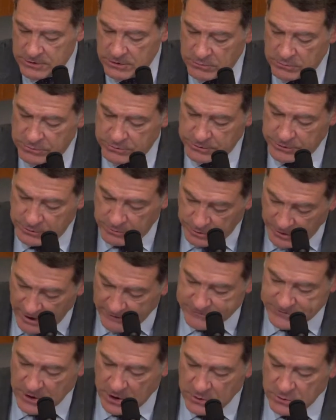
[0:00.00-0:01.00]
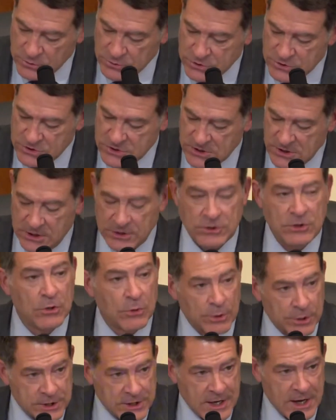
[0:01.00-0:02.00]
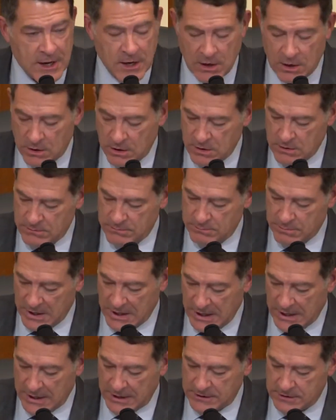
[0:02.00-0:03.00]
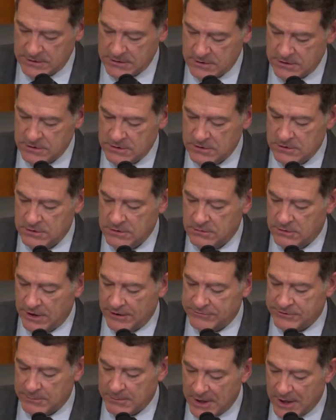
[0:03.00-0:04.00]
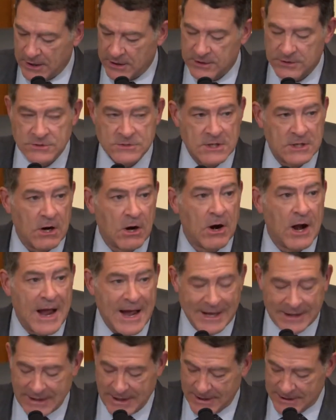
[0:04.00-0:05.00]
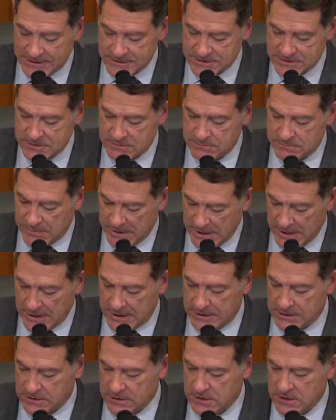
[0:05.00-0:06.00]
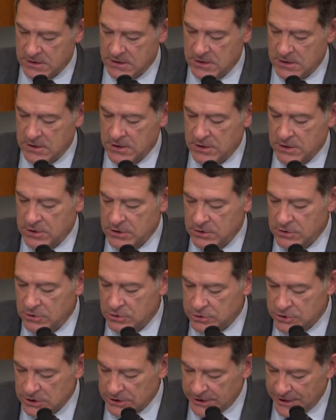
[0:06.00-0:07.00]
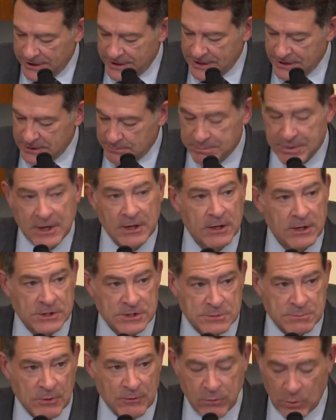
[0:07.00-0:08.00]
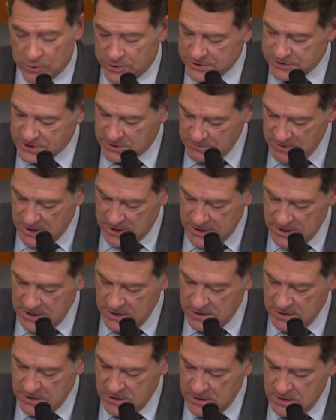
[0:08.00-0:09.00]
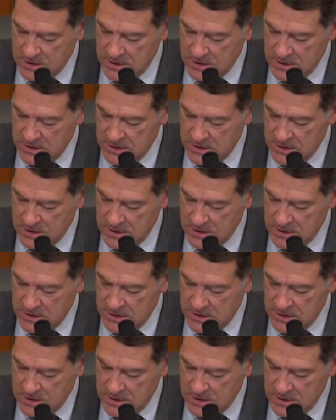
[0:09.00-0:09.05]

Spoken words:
You left those in your care behind. You left Americans and our allies behind. Your delayed appearance before this committee,